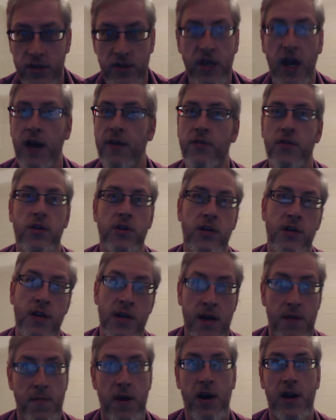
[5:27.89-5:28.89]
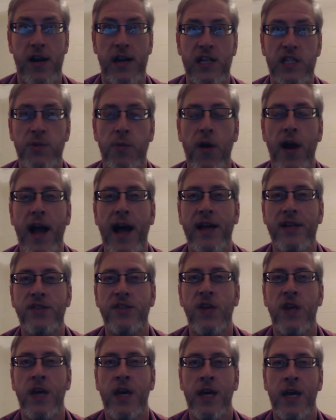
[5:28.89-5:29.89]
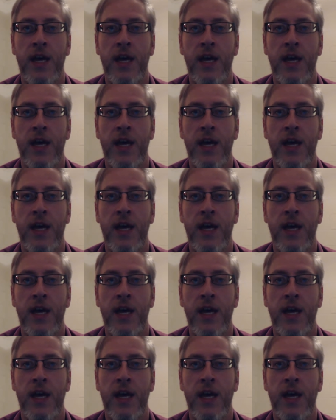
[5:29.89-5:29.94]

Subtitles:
Discover, American Express.